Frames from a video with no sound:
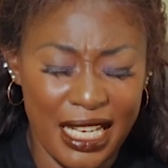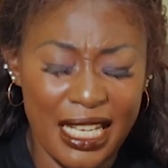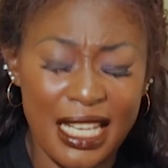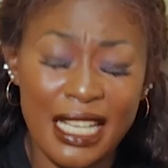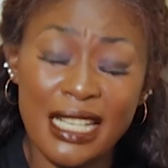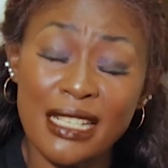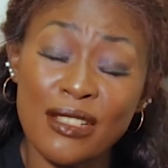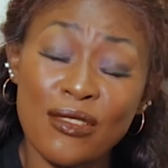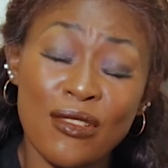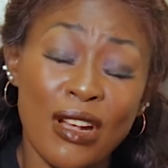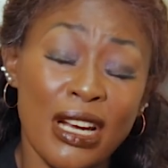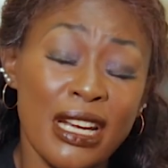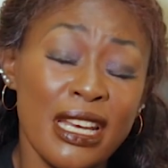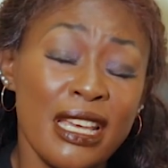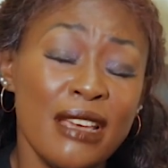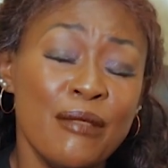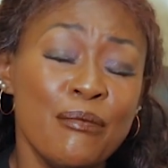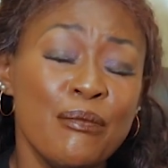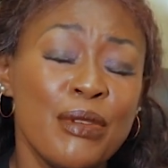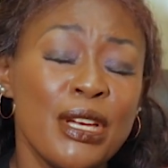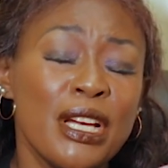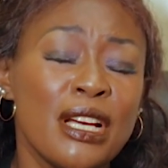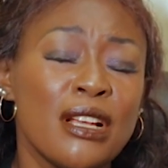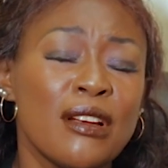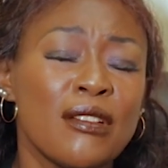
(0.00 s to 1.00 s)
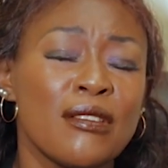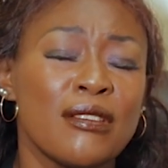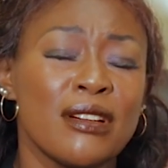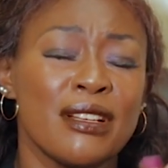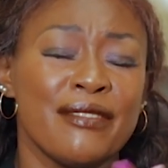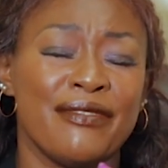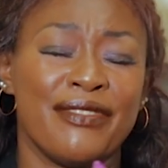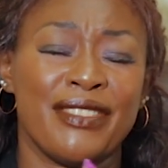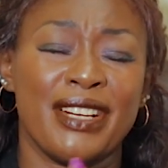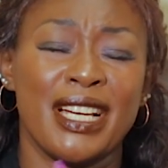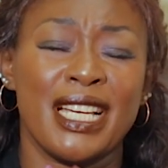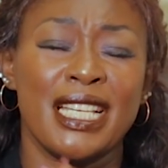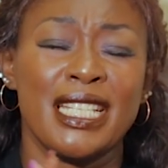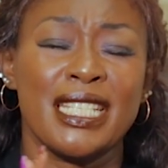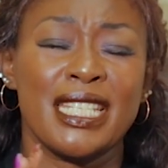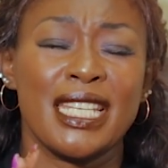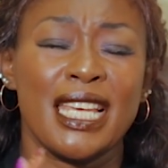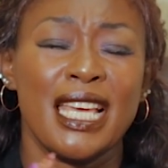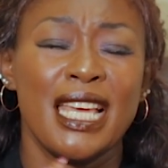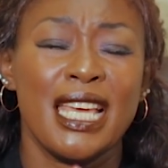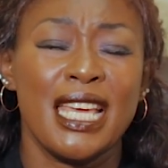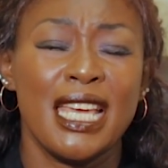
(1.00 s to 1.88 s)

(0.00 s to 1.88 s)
Let your name be glorified